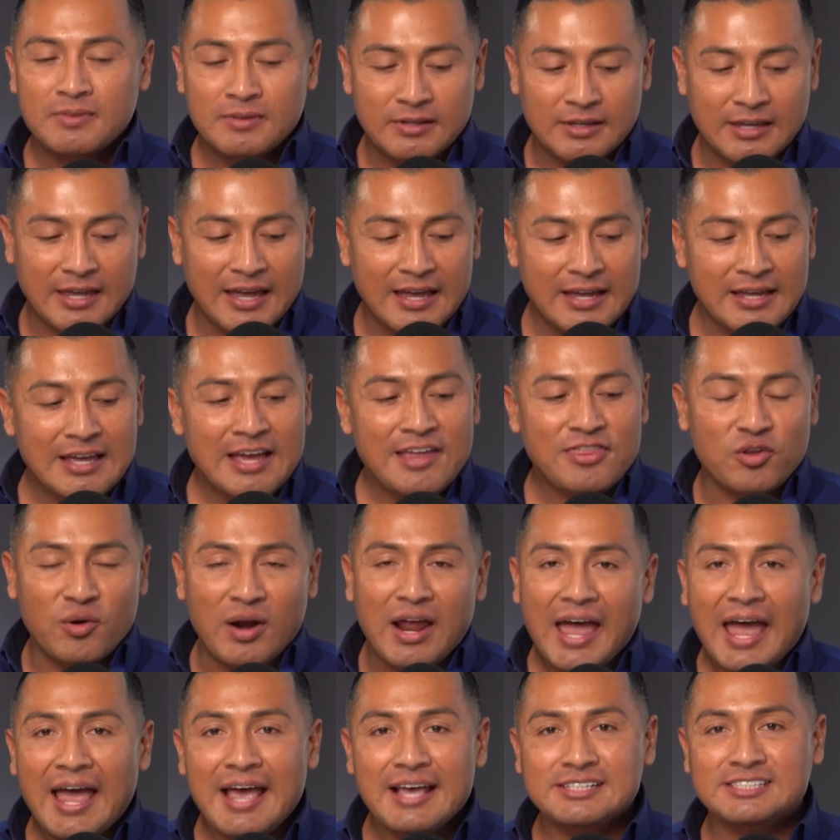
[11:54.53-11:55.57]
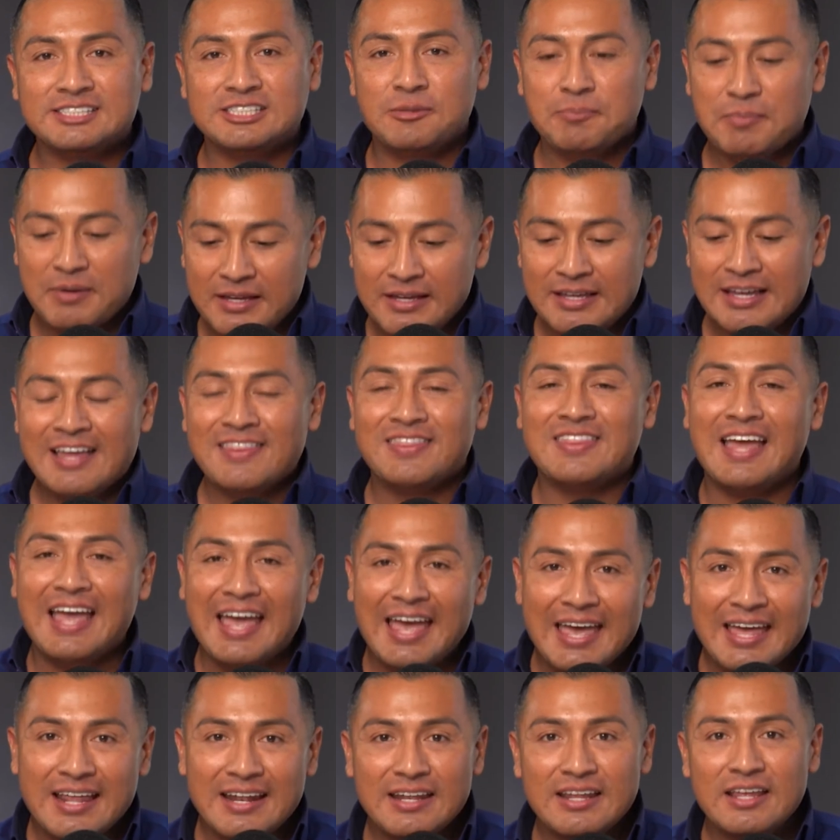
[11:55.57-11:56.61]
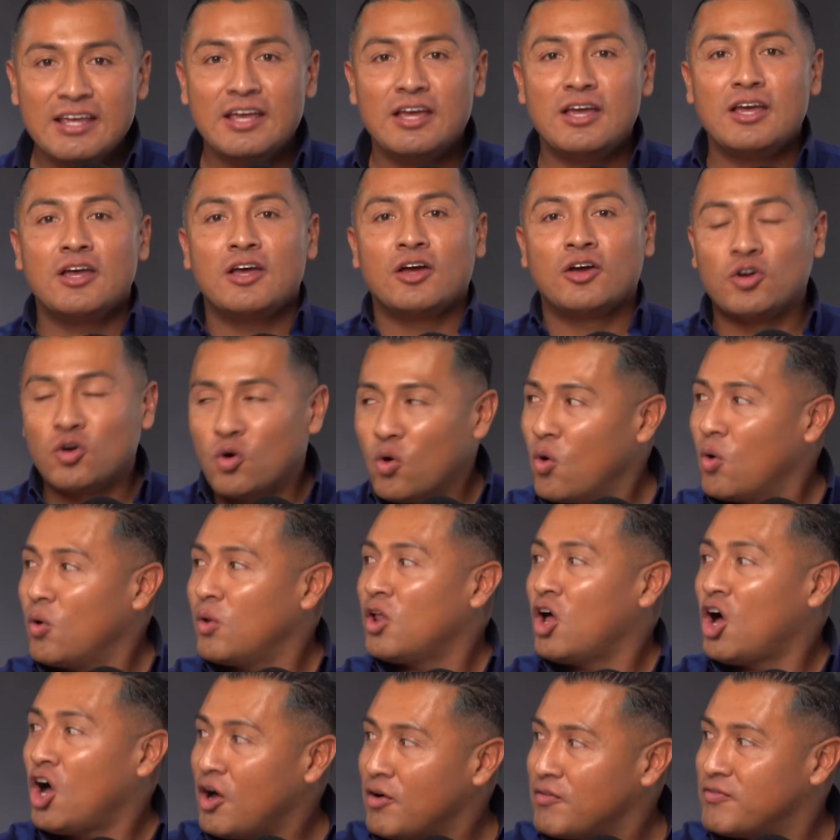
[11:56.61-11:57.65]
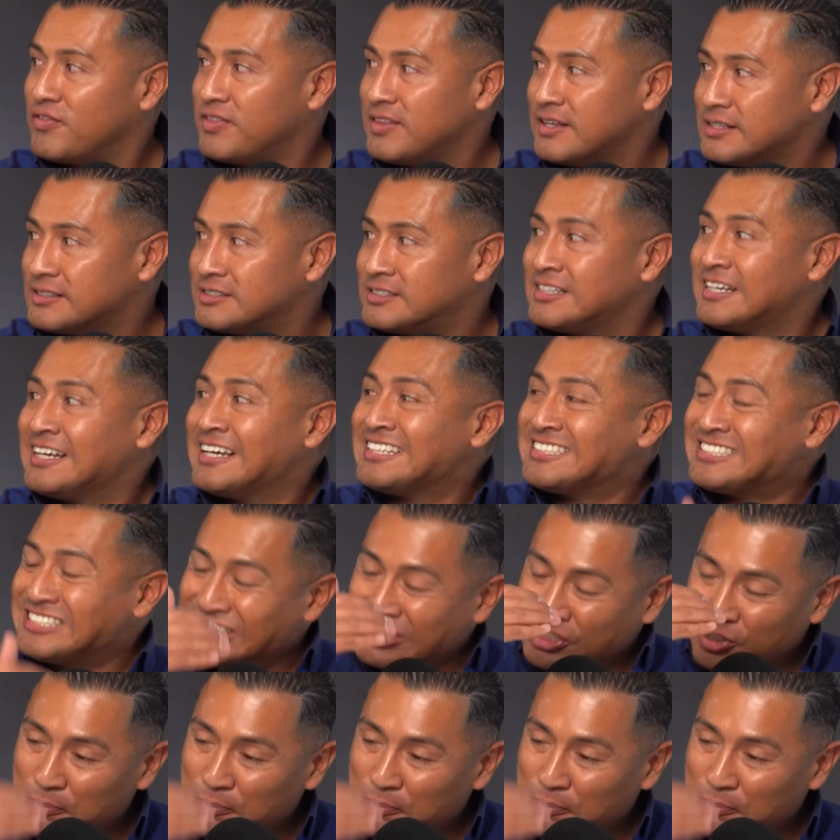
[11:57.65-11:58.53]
Okay? There has to be the end goal of this. Mm.